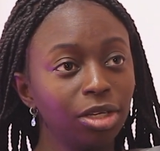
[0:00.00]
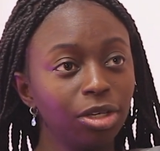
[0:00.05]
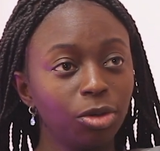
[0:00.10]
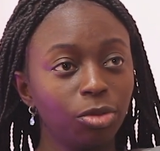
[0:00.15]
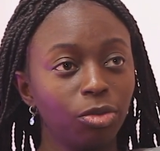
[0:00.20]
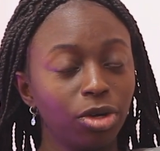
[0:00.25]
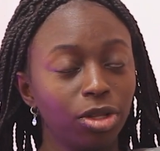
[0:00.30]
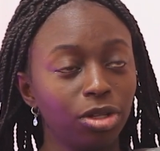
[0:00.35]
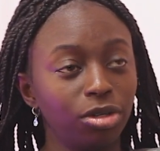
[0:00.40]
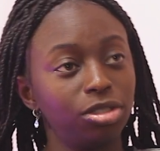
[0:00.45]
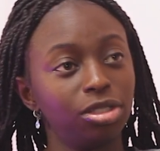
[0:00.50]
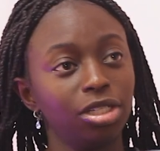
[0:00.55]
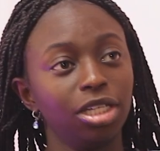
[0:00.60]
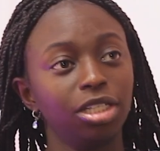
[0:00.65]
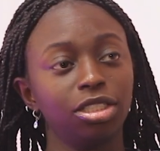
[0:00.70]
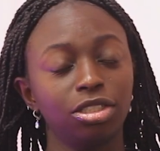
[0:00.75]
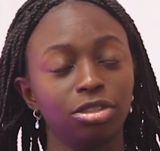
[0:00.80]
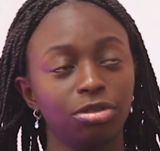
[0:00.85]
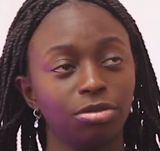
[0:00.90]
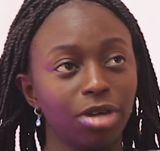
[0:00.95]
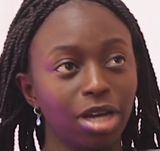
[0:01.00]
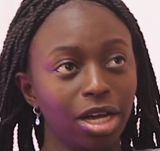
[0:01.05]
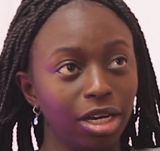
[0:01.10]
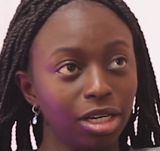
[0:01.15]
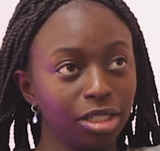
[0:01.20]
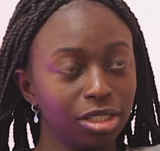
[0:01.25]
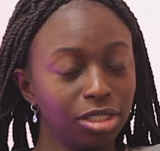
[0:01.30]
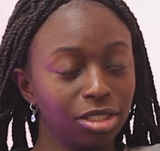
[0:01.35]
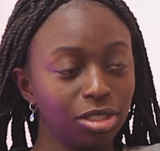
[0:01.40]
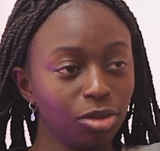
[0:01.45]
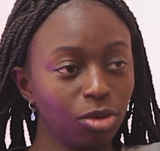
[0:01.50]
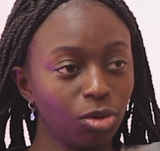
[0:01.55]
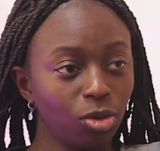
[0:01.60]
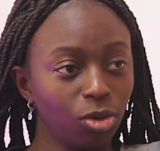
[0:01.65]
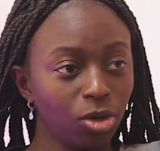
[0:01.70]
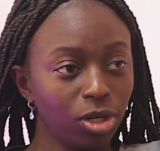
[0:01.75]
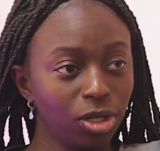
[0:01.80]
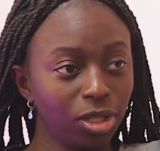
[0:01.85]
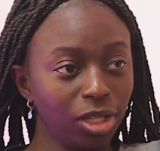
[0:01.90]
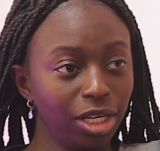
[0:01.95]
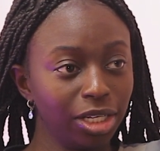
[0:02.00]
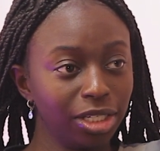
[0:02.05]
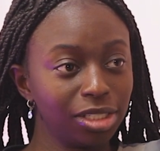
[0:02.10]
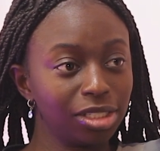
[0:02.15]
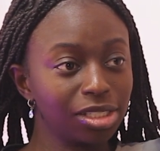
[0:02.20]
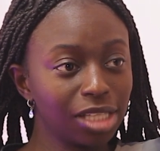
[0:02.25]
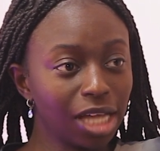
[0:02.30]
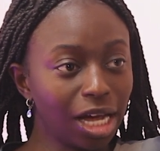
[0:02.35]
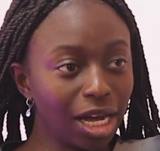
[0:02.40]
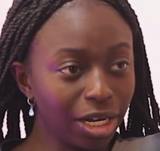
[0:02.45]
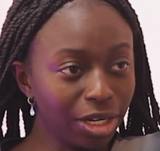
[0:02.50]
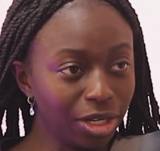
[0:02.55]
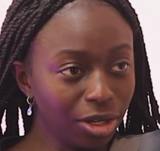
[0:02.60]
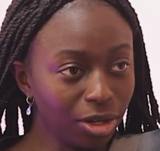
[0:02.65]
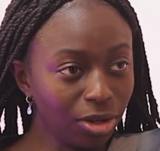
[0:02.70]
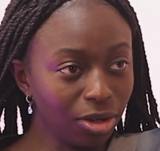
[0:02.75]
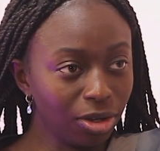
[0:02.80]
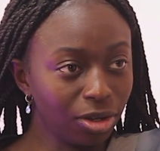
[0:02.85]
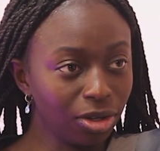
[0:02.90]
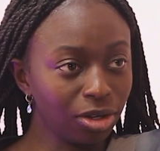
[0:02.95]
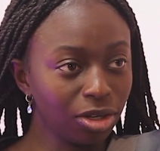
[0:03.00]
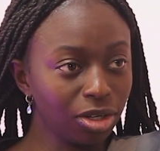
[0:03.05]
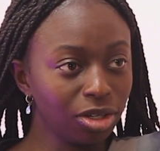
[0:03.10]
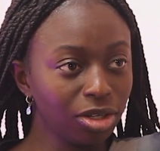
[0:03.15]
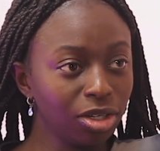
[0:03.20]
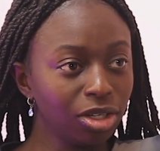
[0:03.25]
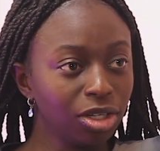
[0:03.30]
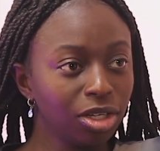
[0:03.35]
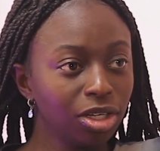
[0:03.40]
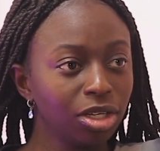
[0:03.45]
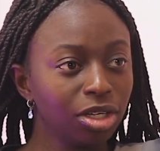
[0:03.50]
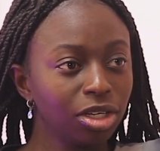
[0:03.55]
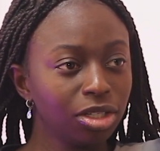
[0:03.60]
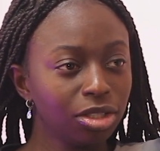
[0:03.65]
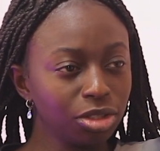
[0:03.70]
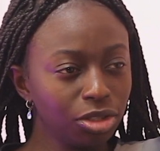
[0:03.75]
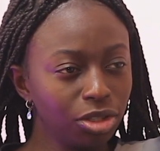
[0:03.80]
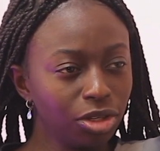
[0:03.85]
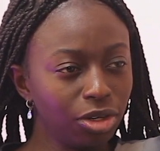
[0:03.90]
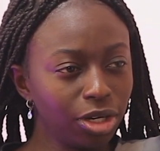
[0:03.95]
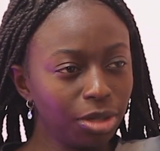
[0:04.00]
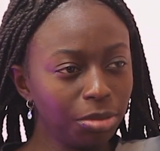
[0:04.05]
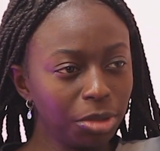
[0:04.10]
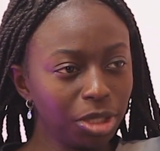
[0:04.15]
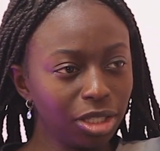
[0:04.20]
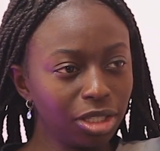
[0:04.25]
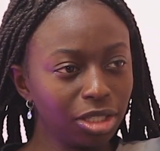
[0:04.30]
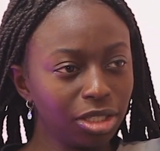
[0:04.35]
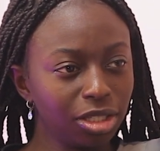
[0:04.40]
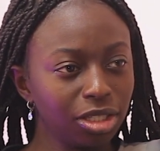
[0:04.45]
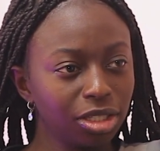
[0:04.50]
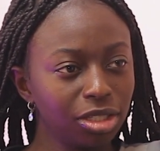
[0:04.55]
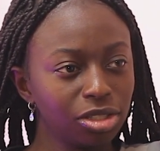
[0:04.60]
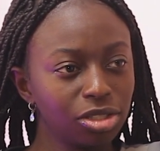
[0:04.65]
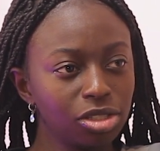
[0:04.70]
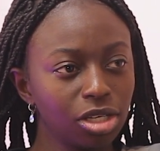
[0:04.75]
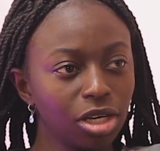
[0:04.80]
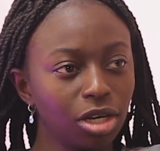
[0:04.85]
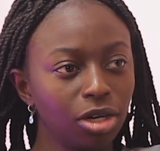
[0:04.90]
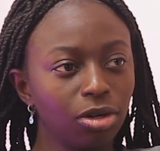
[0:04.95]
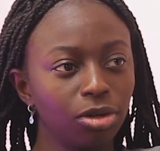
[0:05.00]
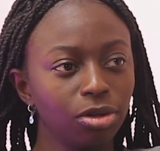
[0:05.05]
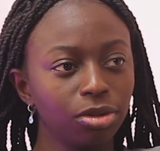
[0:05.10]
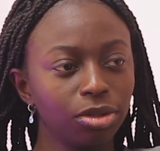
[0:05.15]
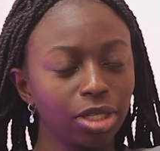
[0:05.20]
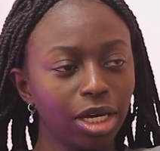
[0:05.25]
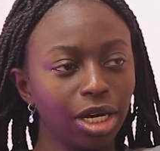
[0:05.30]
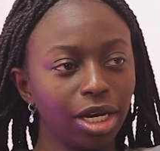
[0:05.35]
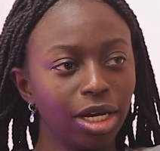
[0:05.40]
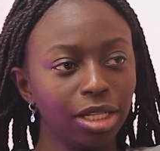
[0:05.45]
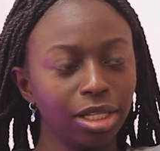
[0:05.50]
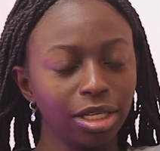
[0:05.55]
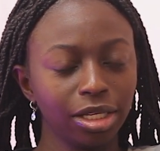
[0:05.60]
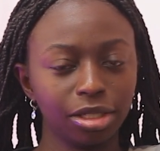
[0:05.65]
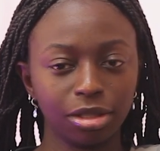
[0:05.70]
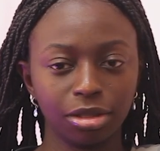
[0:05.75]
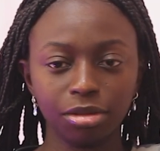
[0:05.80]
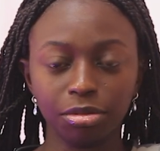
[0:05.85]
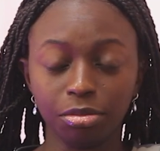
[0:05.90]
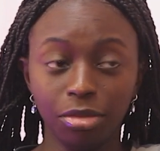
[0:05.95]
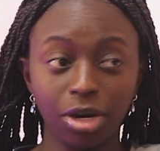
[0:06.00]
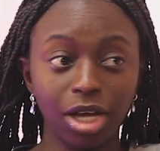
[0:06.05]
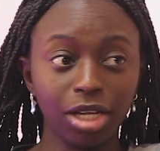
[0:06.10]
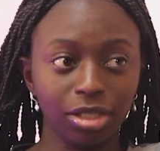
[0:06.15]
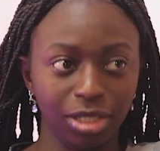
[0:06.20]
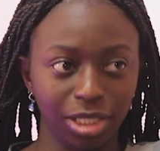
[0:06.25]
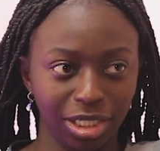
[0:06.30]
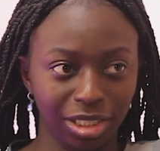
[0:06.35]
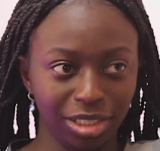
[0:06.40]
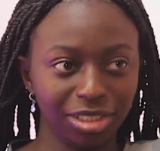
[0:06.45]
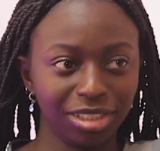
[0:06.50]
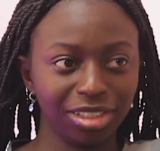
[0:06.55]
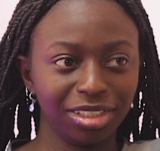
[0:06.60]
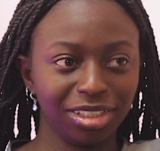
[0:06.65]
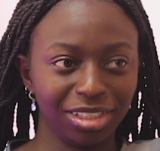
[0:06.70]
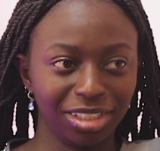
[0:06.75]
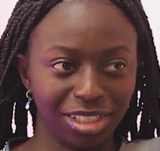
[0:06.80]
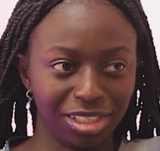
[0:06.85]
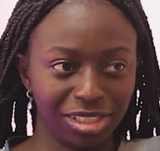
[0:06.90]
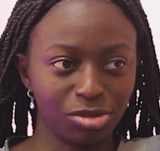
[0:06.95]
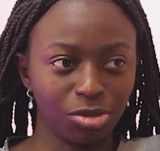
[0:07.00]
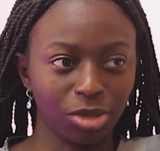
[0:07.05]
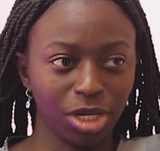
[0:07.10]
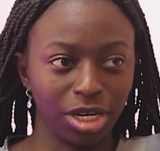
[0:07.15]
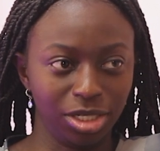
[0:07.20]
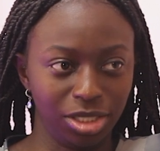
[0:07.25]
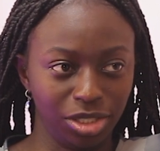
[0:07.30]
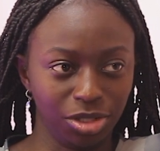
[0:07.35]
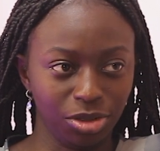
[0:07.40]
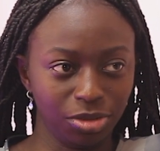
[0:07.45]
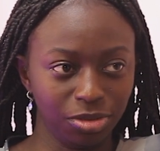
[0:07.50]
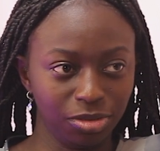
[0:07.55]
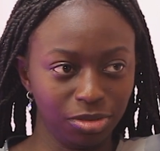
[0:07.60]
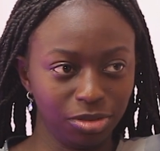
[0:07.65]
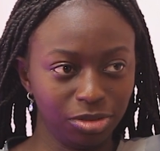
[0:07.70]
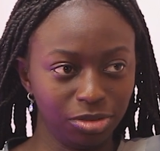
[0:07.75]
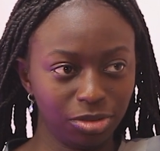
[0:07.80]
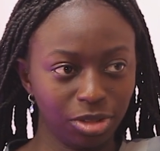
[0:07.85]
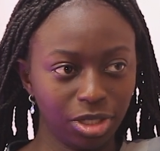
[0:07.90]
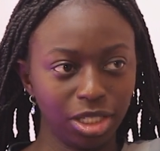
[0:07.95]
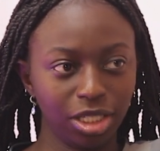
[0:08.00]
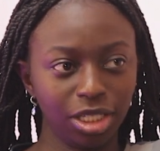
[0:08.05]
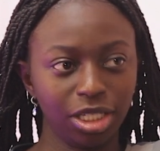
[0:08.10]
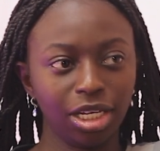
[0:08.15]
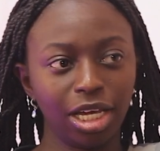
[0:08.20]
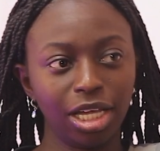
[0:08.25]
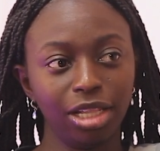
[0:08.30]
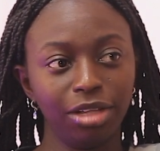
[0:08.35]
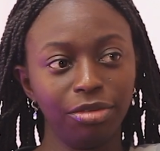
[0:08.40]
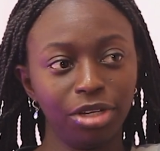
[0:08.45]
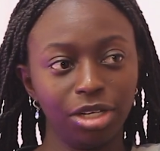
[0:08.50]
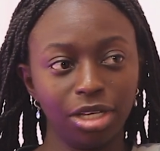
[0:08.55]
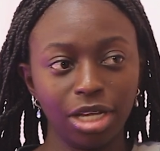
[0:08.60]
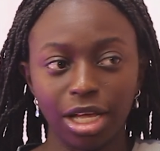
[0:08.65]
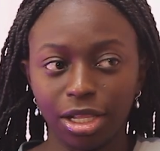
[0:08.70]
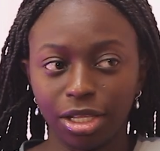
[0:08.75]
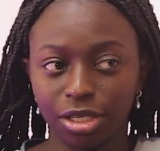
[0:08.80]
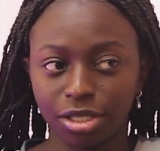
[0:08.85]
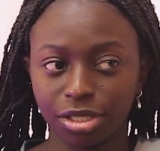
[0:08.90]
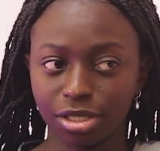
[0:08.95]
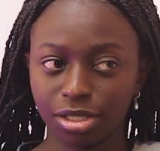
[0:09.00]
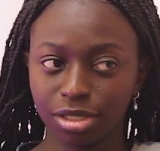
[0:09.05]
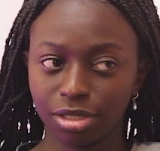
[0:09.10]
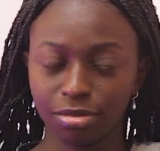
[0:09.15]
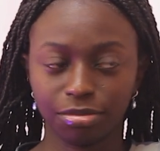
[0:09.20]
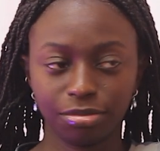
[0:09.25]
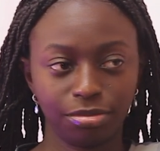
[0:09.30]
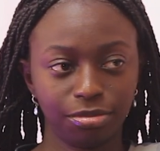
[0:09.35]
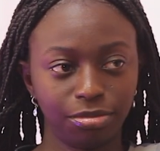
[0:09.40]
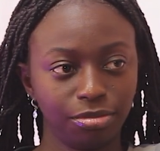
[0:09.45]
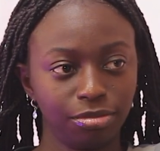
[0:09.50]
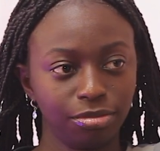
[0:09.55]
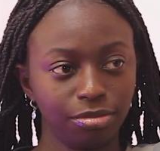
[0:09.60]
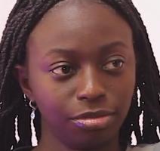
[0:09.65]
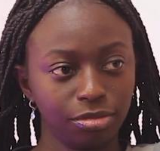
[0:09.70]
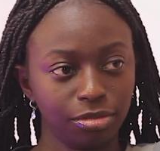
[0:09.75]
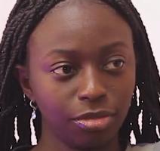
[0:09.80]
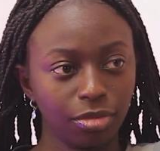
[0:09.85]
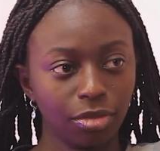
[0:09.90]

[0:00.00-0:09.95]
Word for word: whether it's like direct or like style, you know what I mean? Yeah. So yeah, like modeling yes. is what I do, okay. right? I so live how in Dallas. I don't mean to cut you off, but